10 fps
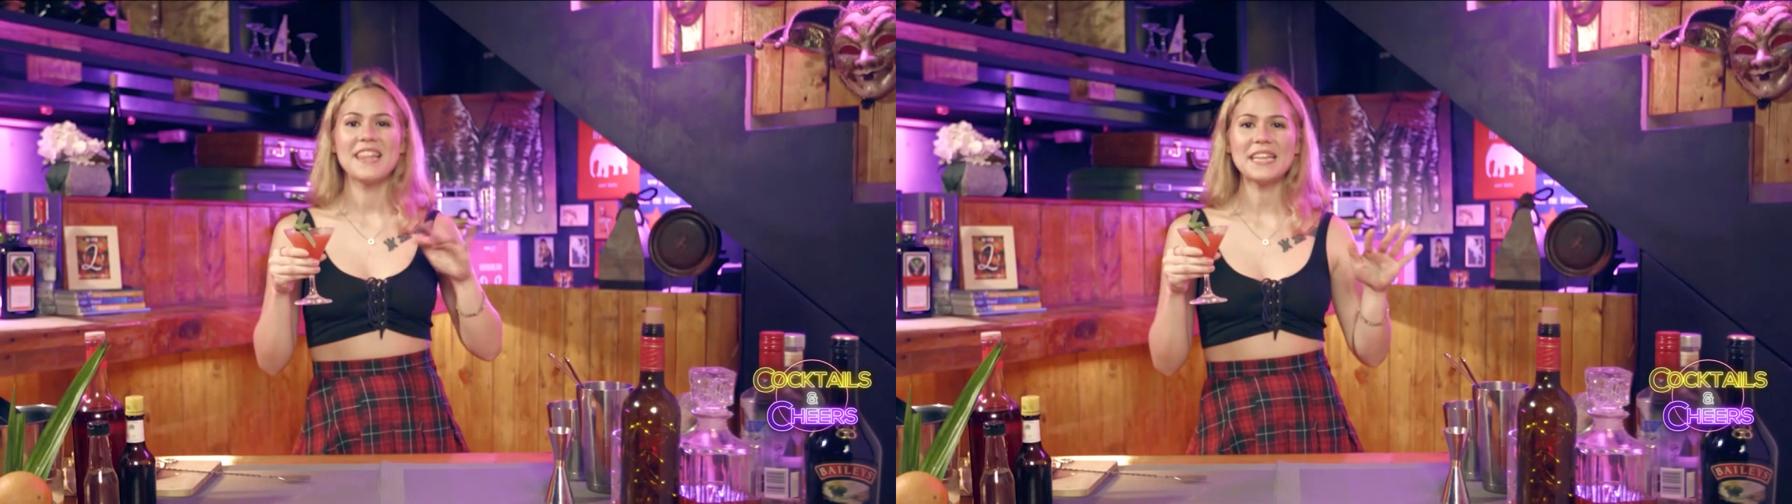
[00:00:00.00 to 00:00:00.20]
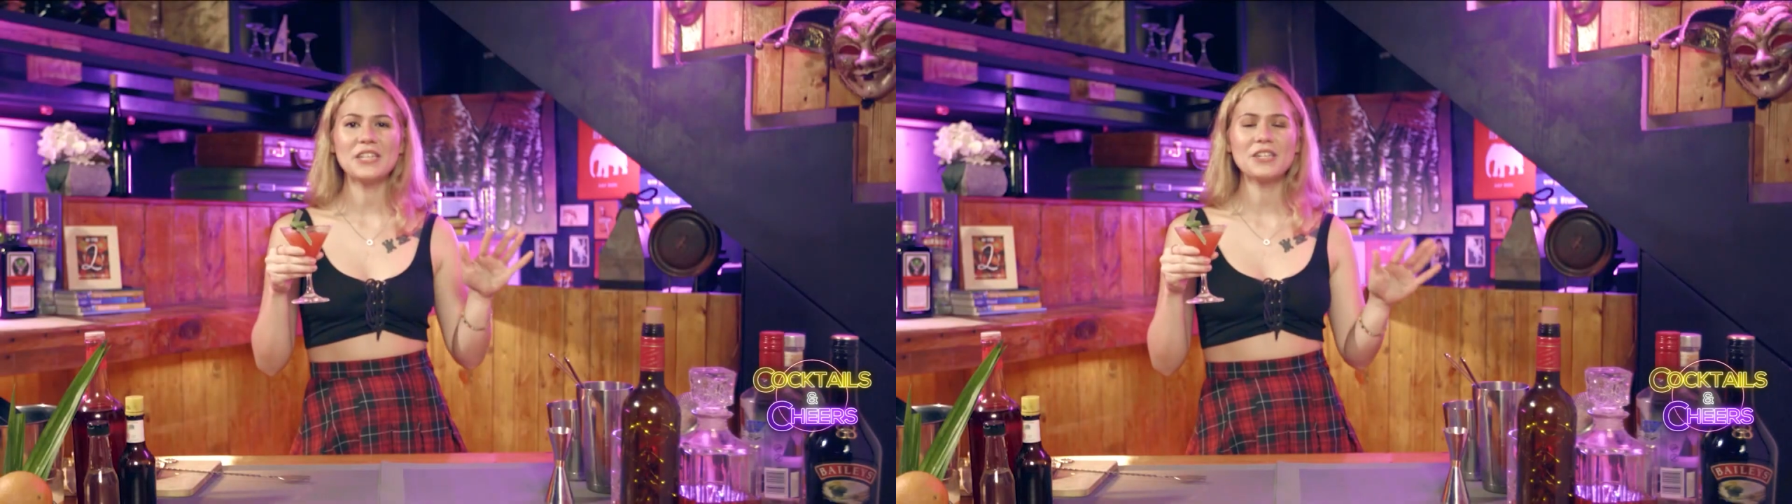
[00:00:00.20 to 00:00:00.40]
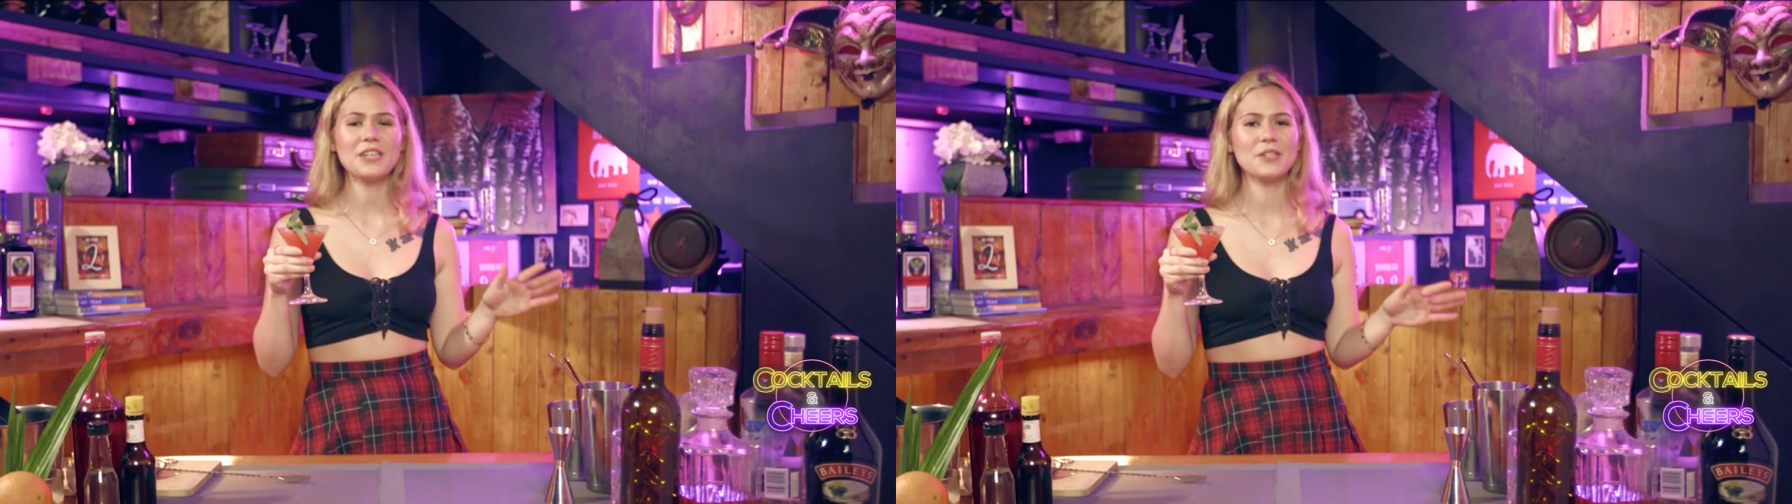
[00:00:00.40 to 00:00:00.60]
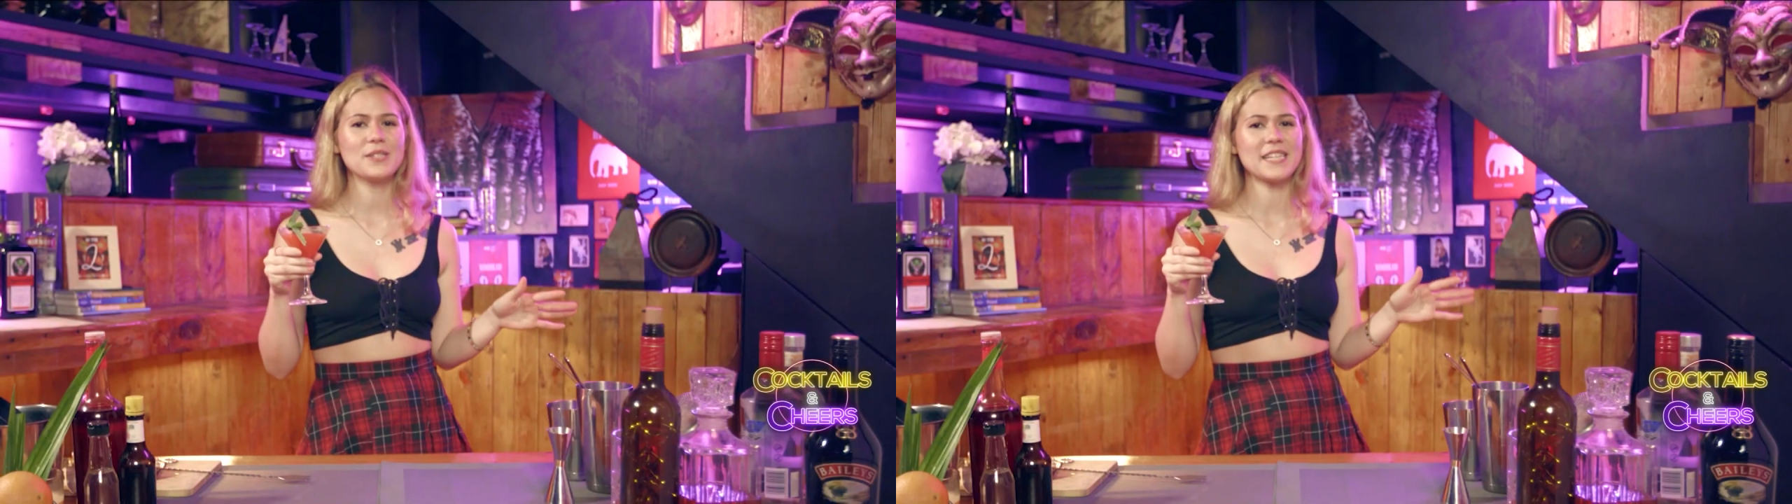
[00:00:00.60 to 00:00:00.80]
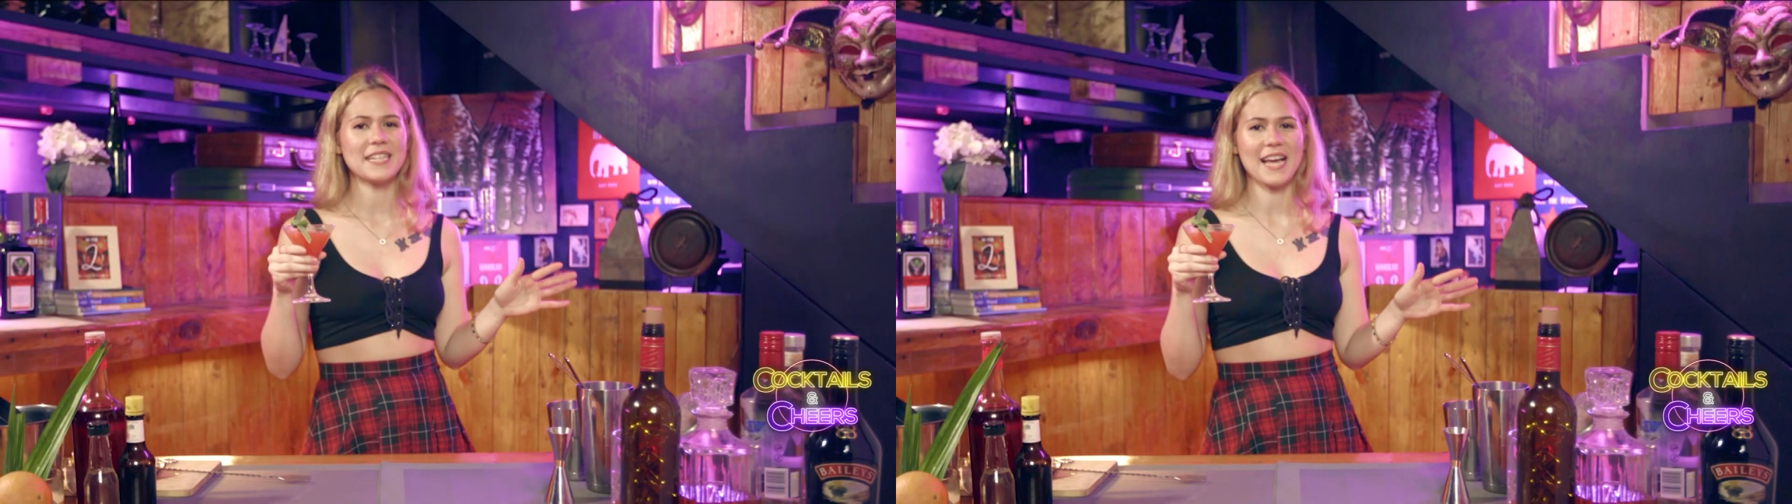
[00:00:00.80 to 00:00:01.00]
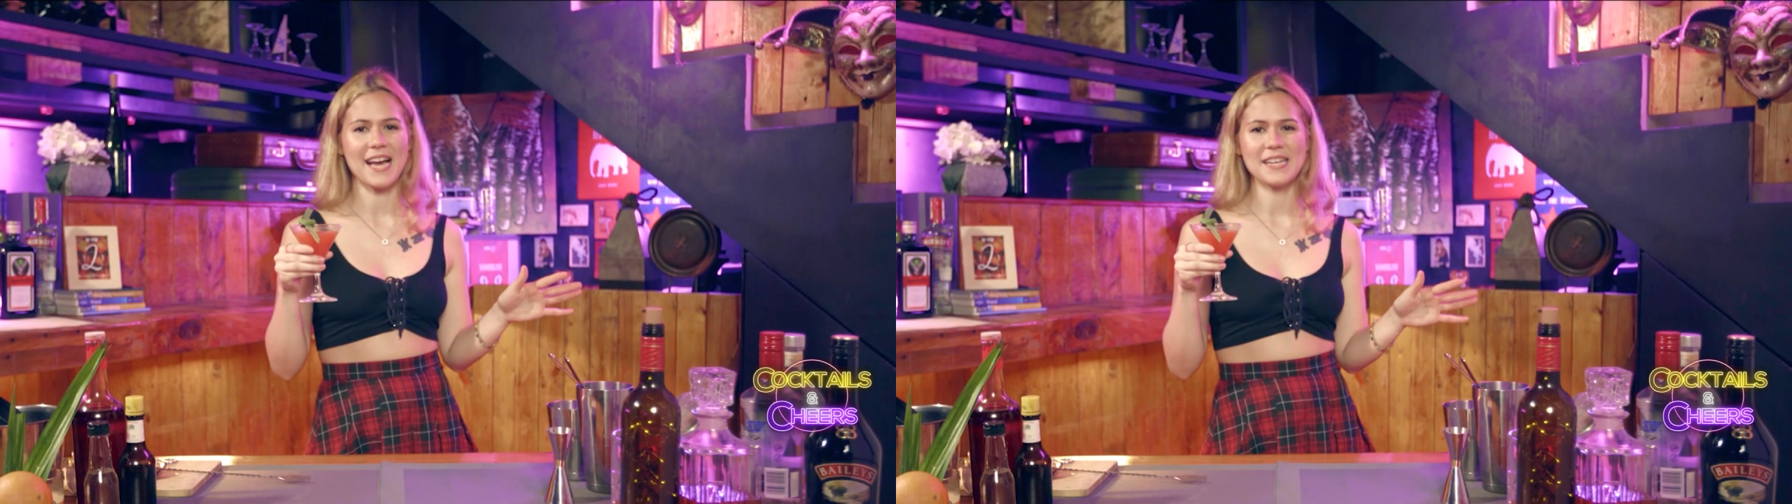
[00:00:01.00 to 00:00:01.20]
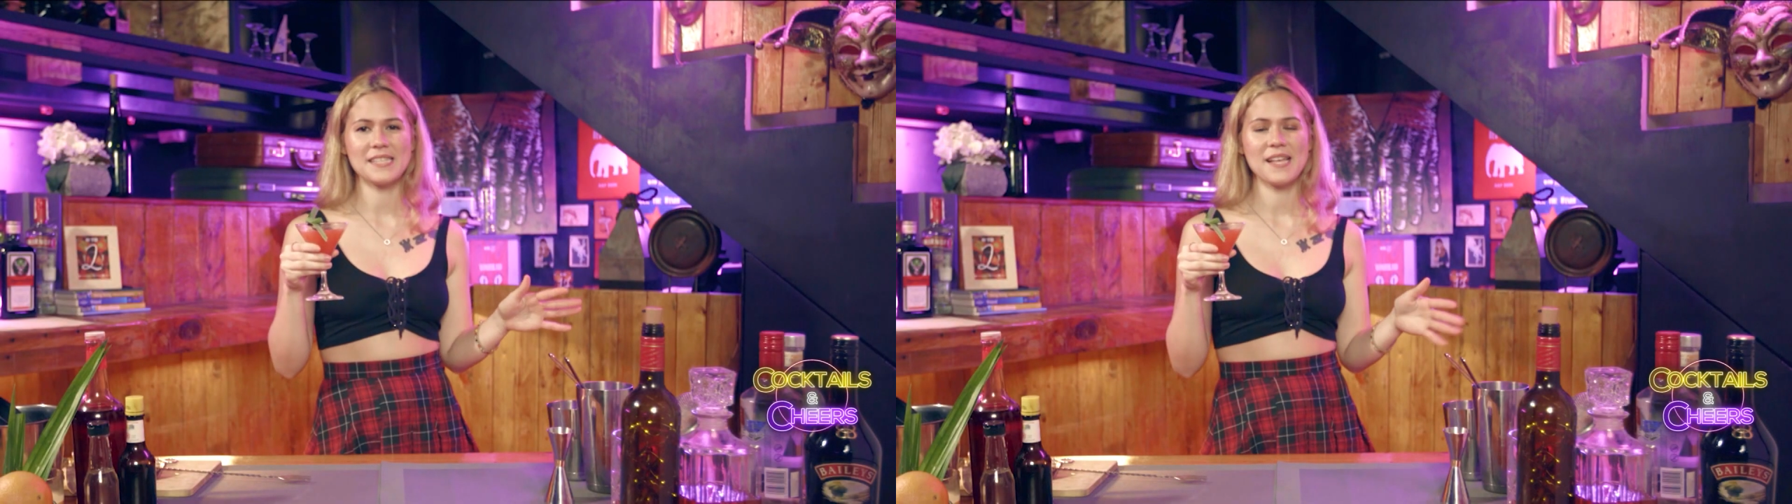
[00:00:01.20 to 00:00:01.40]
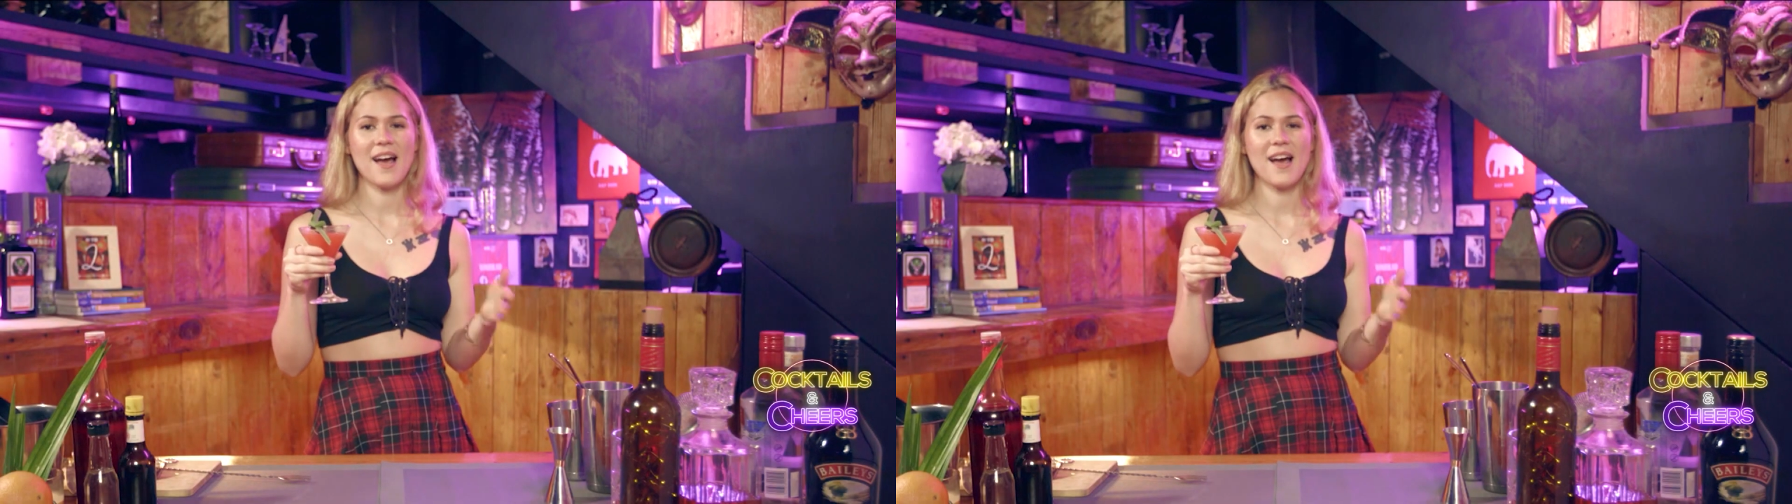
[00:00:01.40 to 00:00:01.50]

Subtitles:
That concludes it, guys.